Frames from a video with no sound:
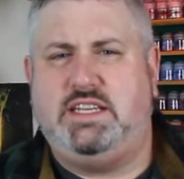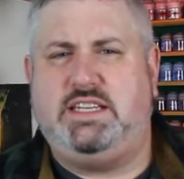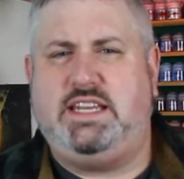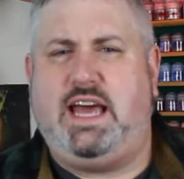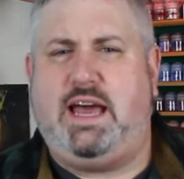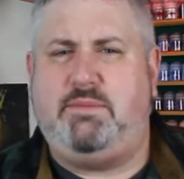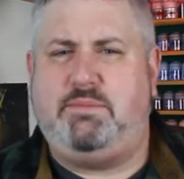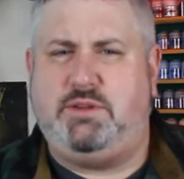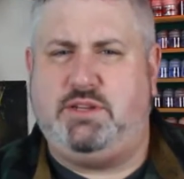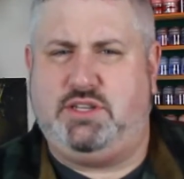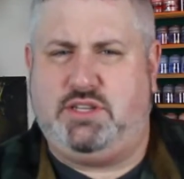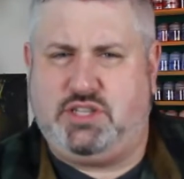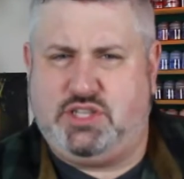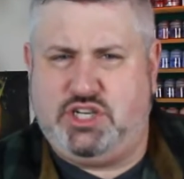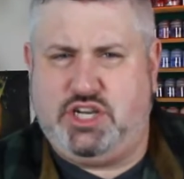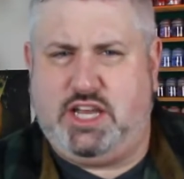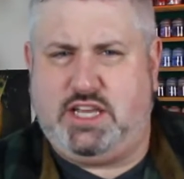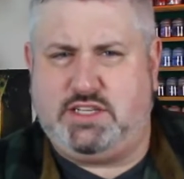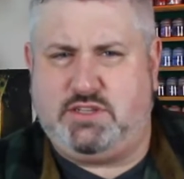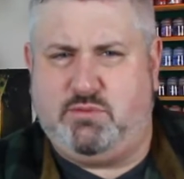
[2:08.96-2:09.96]
tapped his
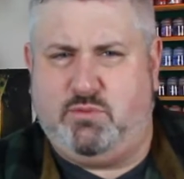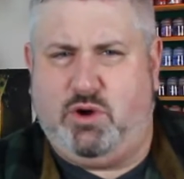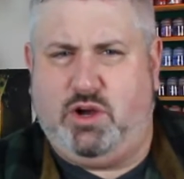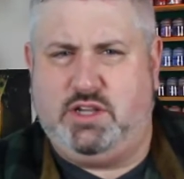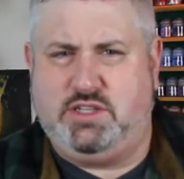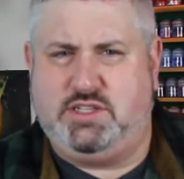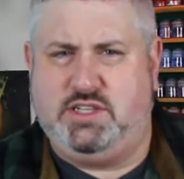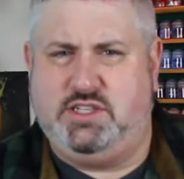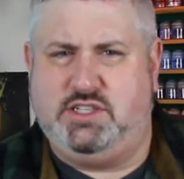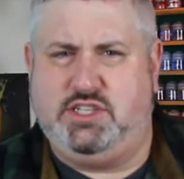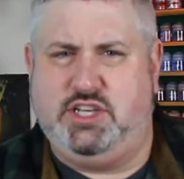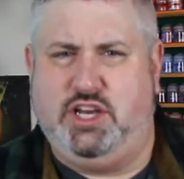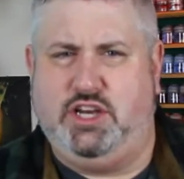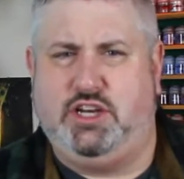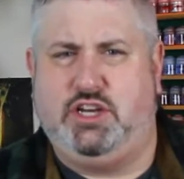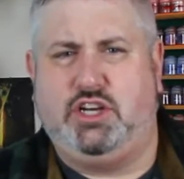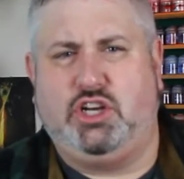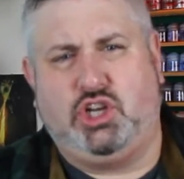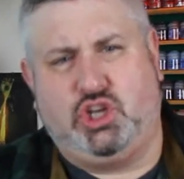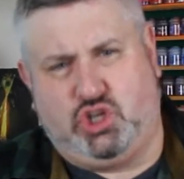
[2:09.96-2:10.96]
chest once and said,
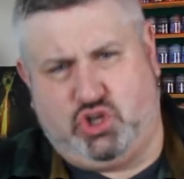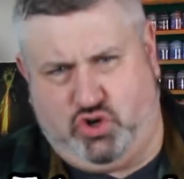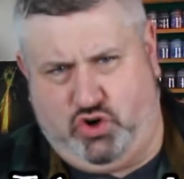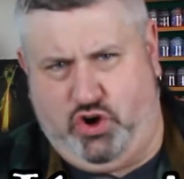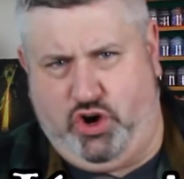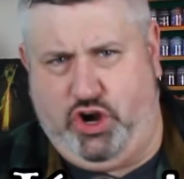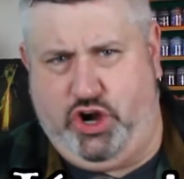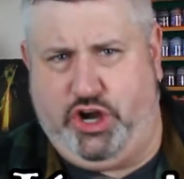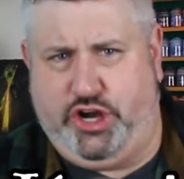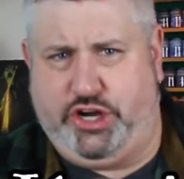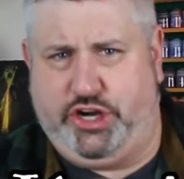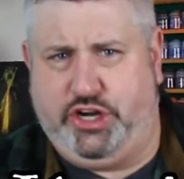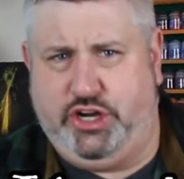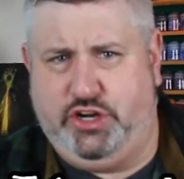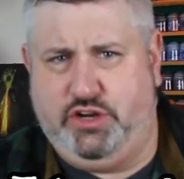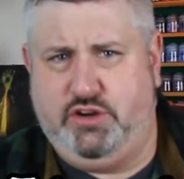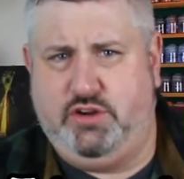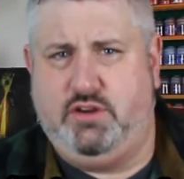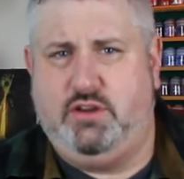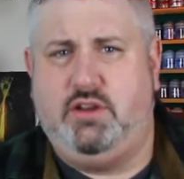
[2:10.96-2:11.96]
Kreg.
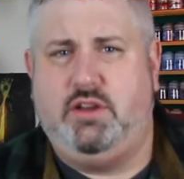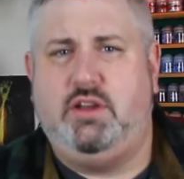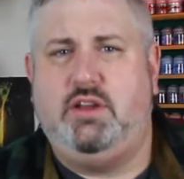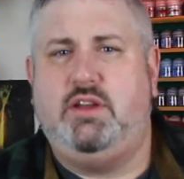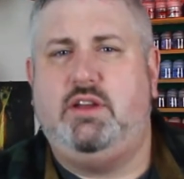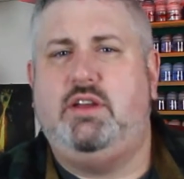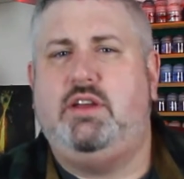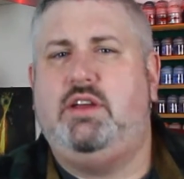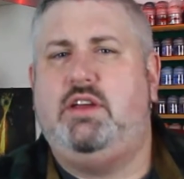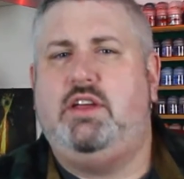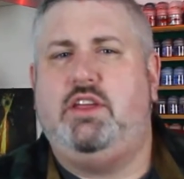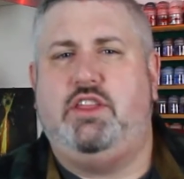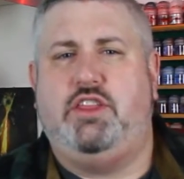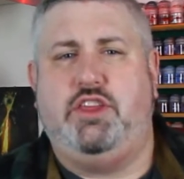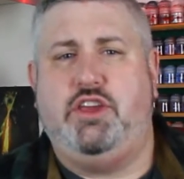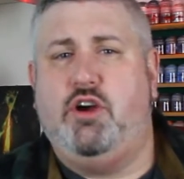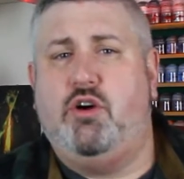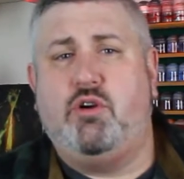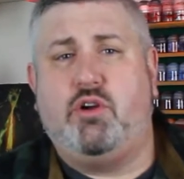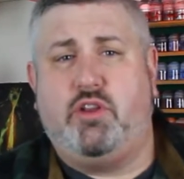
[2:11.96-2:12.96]

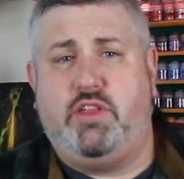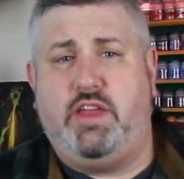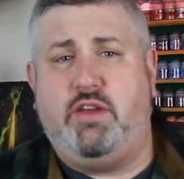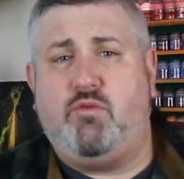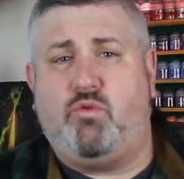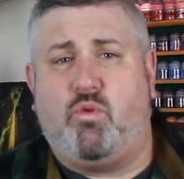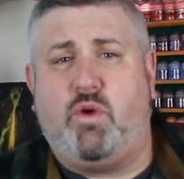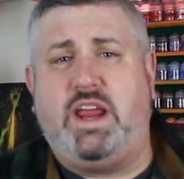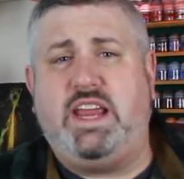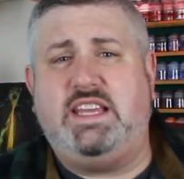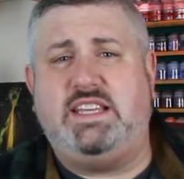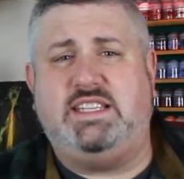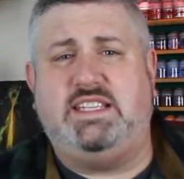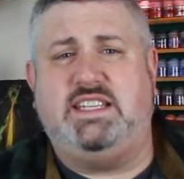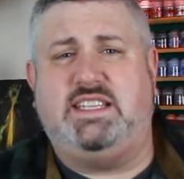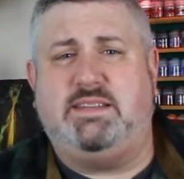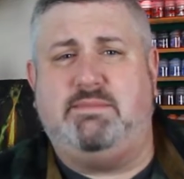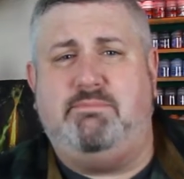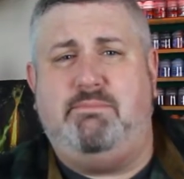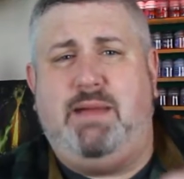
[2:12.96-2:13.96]
The ogre then raised
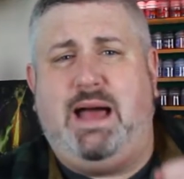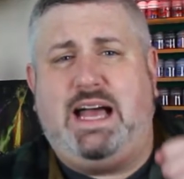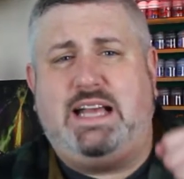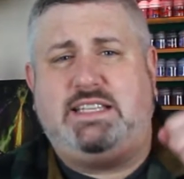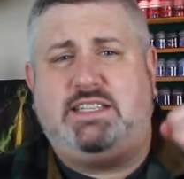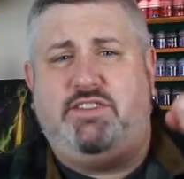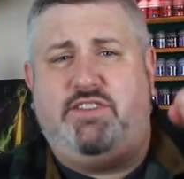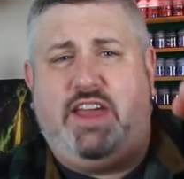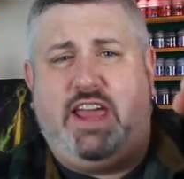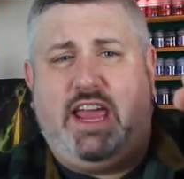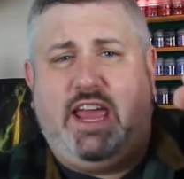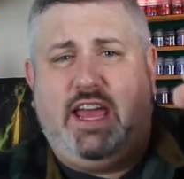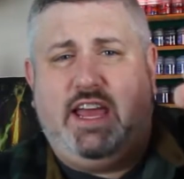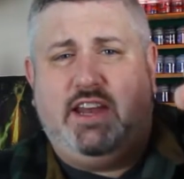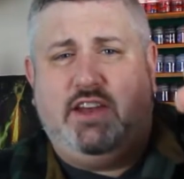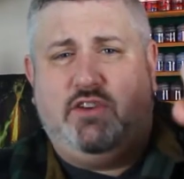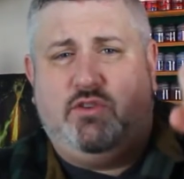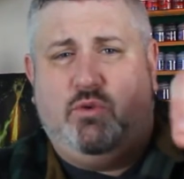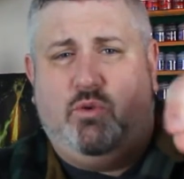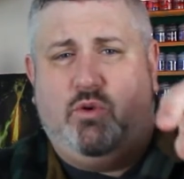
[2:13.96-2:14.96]
its massive
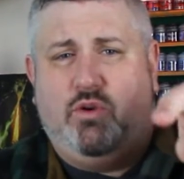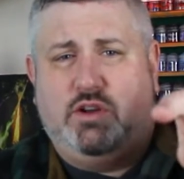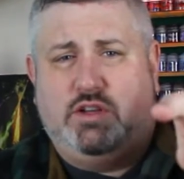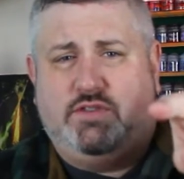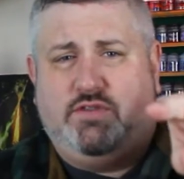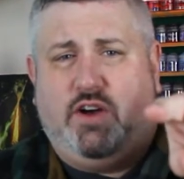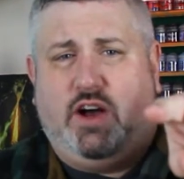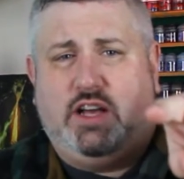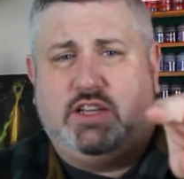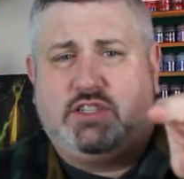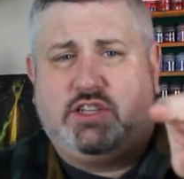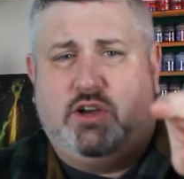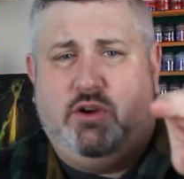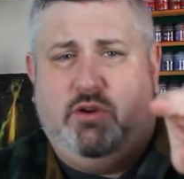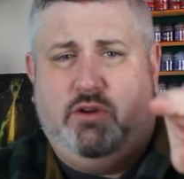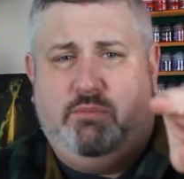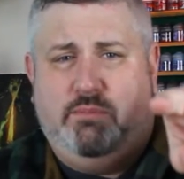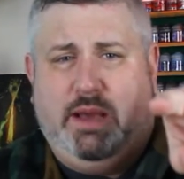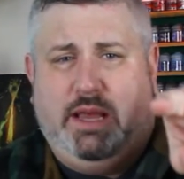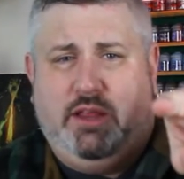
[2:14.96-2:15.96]
hand towards
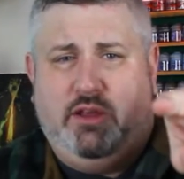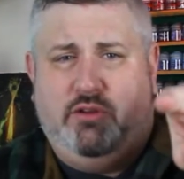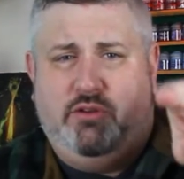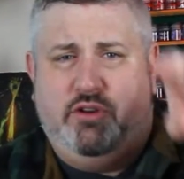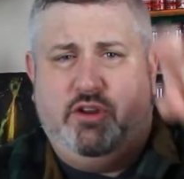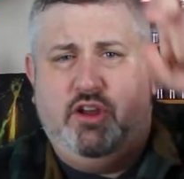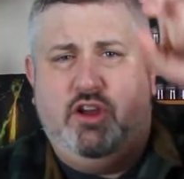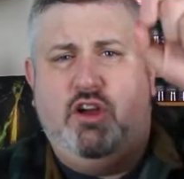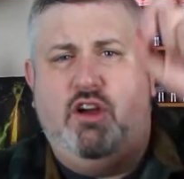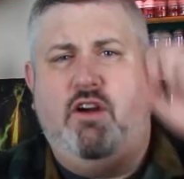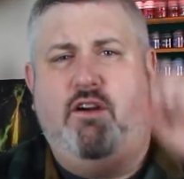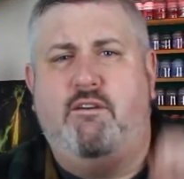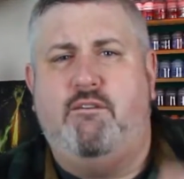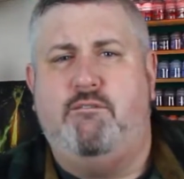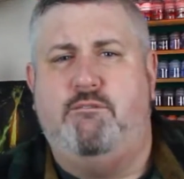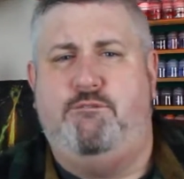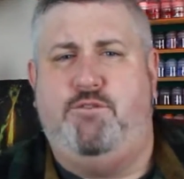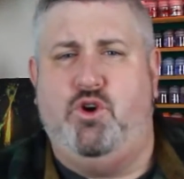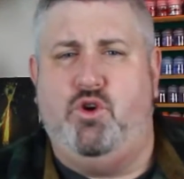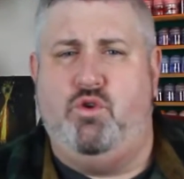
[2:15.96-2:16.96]
Fosco and bellowed,
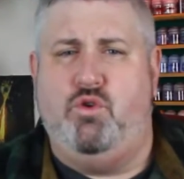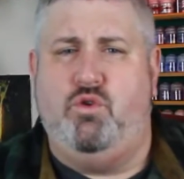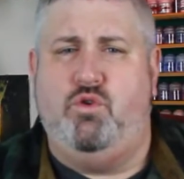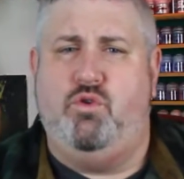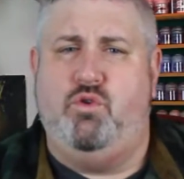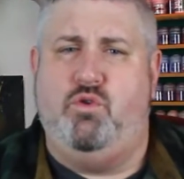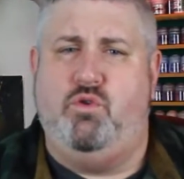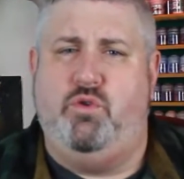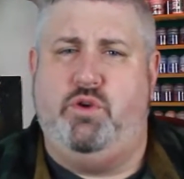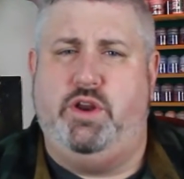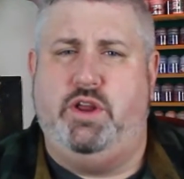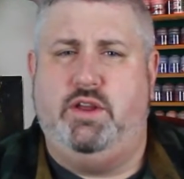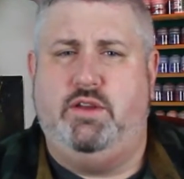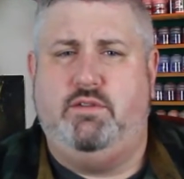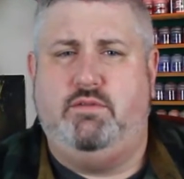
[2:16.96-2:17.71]
Food.